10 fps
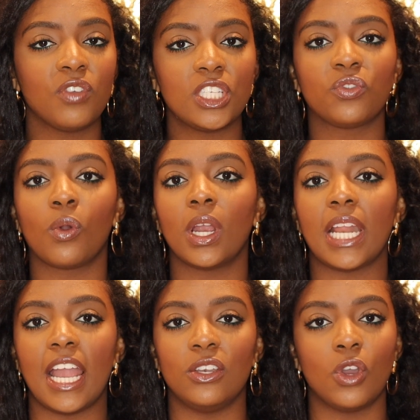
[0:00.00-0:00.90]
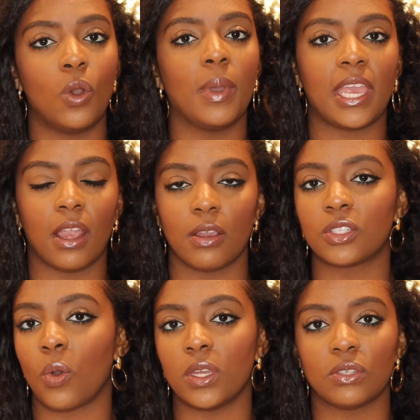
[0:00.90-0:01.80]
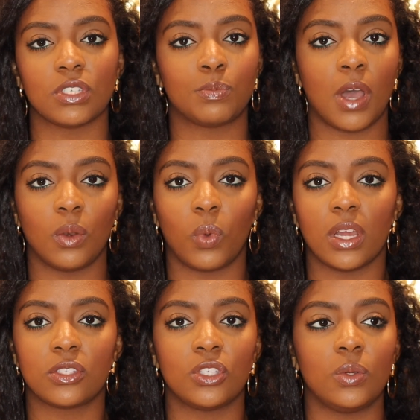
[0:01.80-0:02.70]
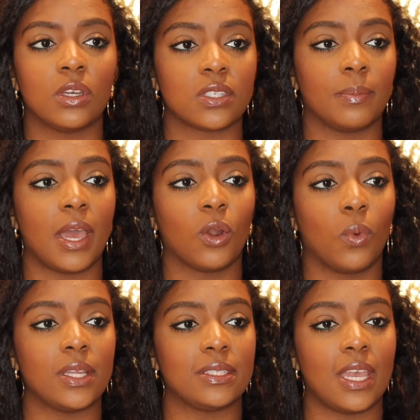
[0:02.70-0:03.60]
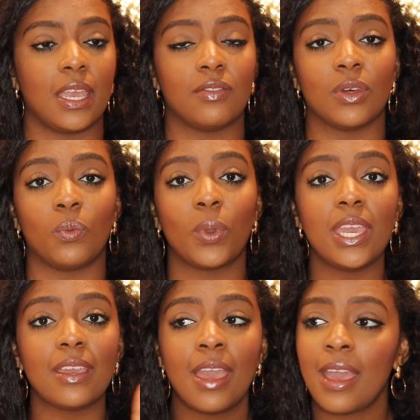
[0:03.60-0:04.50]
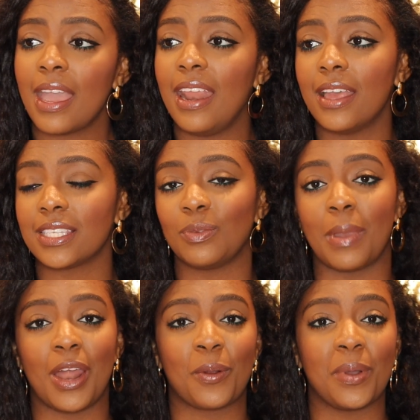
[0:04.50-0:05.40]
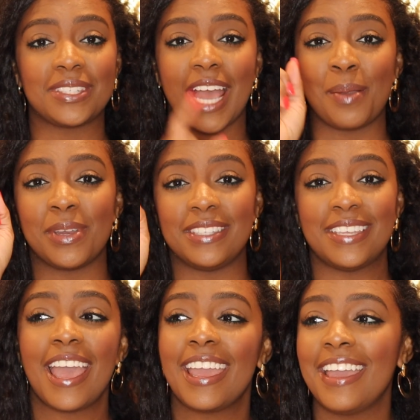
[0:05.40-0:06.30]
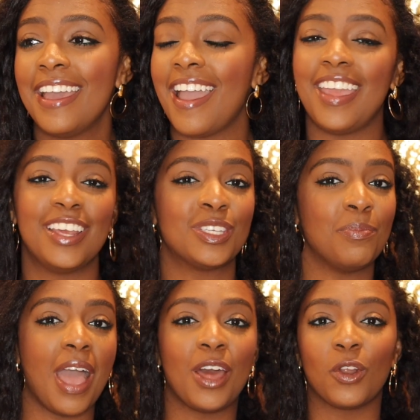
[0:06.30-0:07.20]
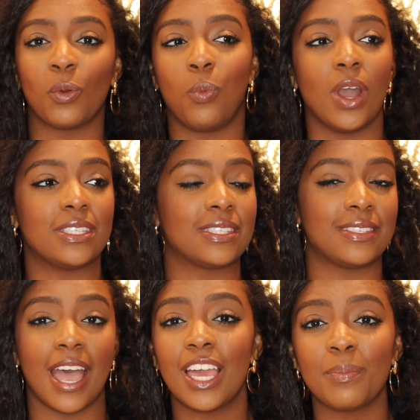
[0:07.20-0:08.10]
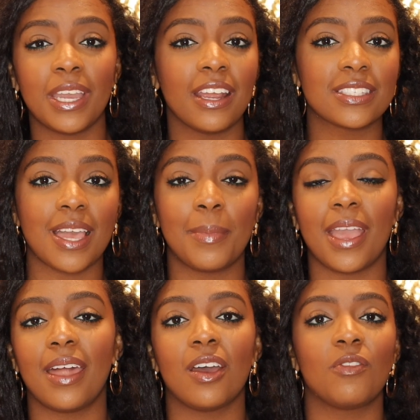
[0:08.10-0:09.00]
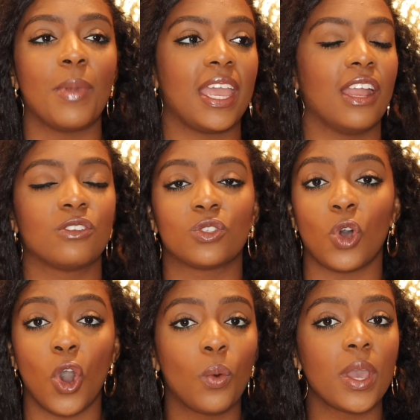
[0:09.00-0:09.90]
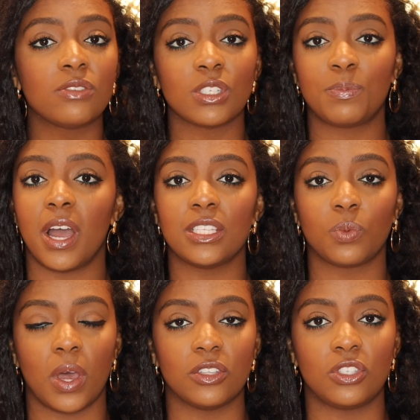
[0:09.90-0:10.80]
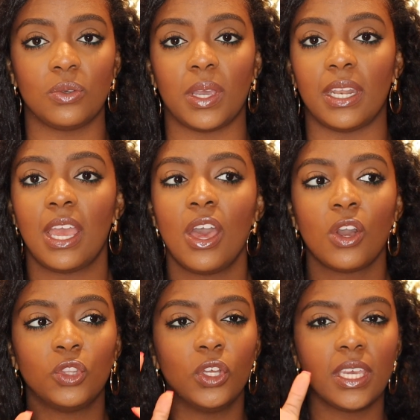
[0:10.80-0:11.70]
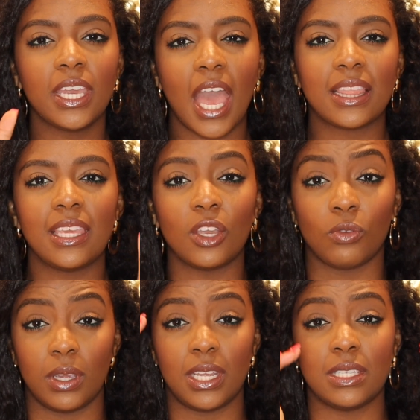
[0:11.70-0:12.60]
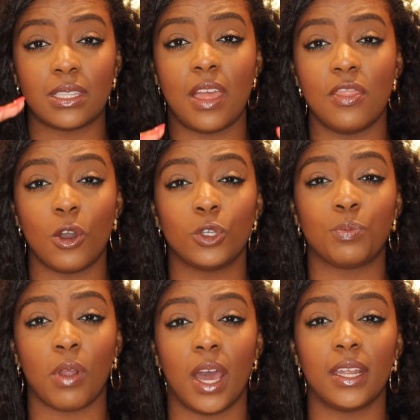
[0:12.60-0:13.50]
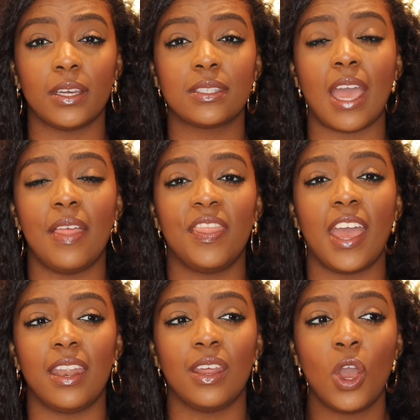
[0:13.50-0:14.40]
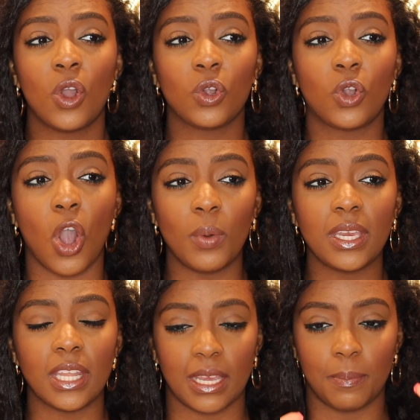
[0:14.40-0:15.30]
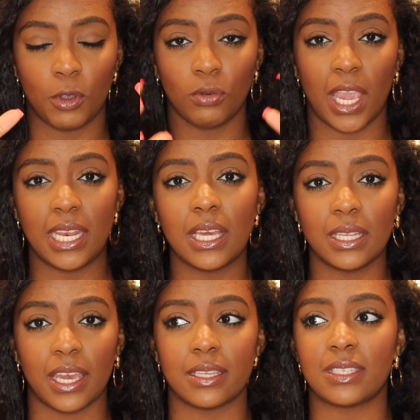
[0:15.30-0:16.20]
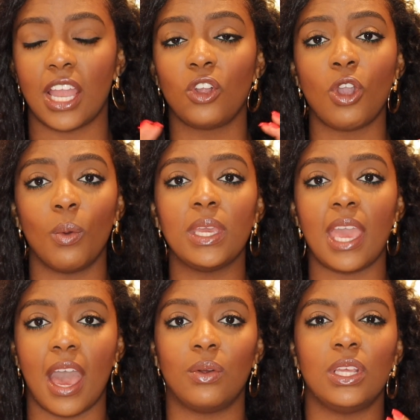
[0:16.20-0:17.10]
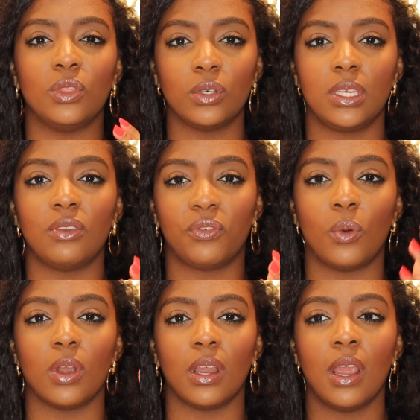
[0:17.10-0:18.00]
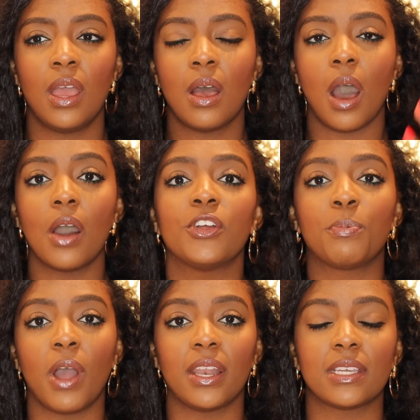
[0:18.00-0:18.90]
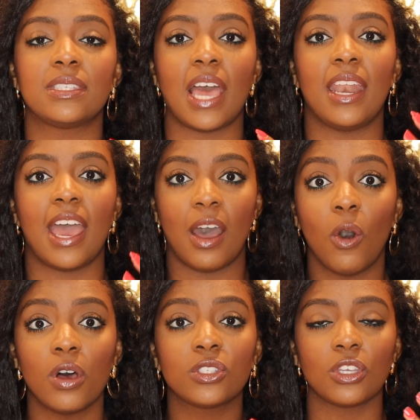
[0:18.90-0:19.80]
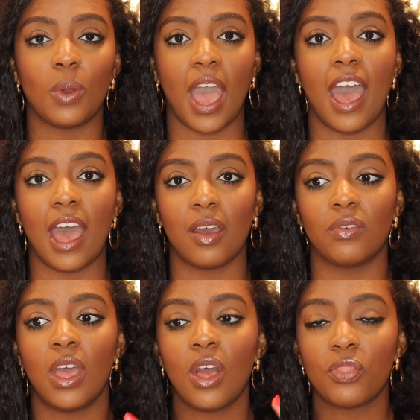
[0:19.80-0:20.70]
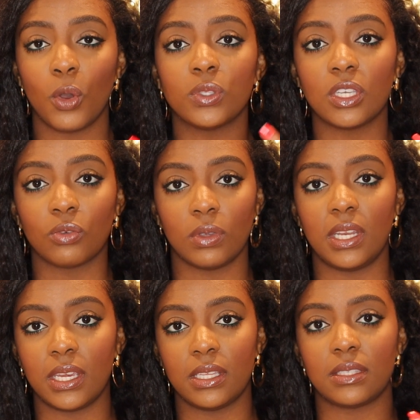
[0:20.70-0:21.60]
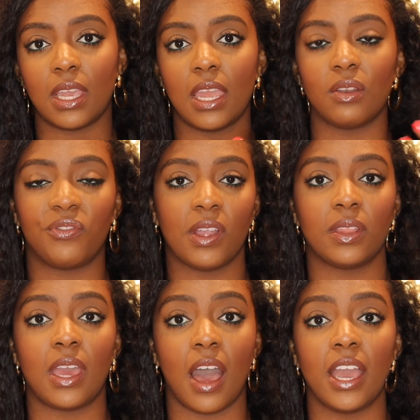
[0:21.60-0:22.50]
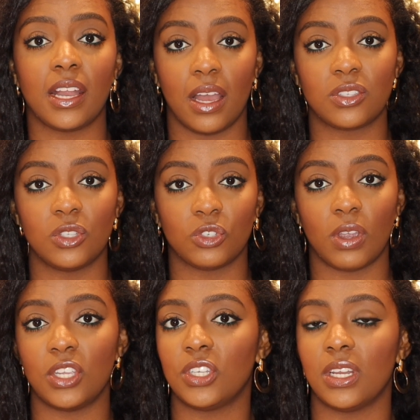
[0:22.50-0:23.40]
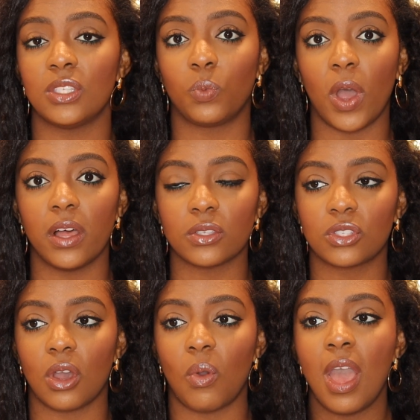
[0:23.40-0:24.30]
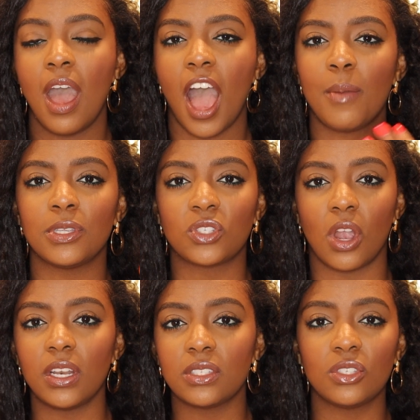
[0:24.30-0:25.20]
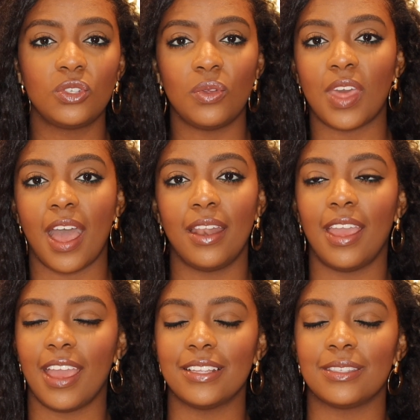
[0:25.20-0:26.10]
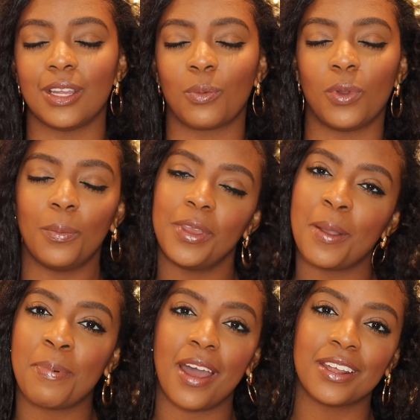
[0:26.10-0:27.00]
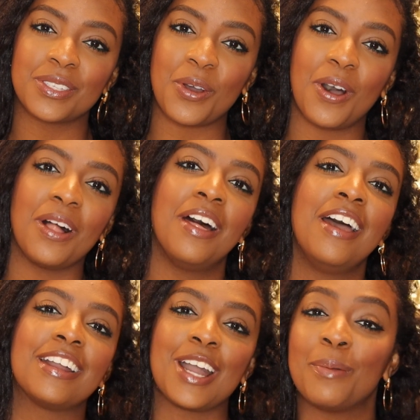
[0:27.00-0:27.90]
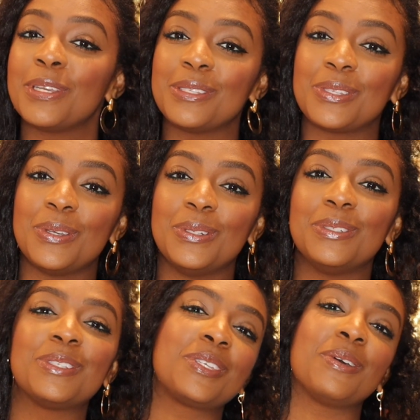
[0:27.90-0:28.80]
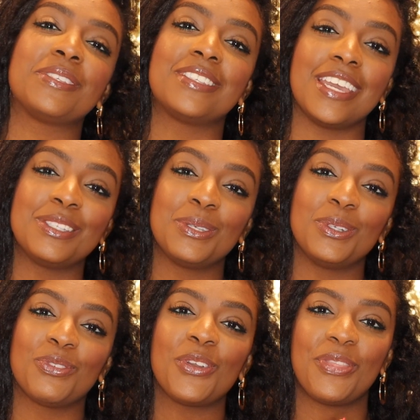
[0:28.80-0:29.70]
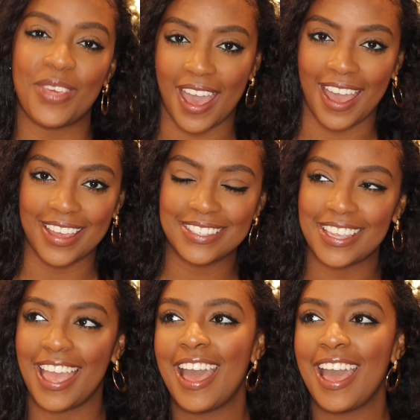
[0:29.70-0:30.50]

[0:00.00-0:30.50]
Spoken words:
reach for it, I know my hair is going to respond well to? It doesn't matter what day of the week. It doesn't matter what time of day. It doesn't matter what style my hair is coming out of. My hair just always responds well to it. Looking at the ingredients in those products, and then going, like, creating a list and going out and looking for other products that also have those ingredients in fairly high concentration as well. So I've been starting to do that, and there will be a product haul coming soon, so stay tuned for that.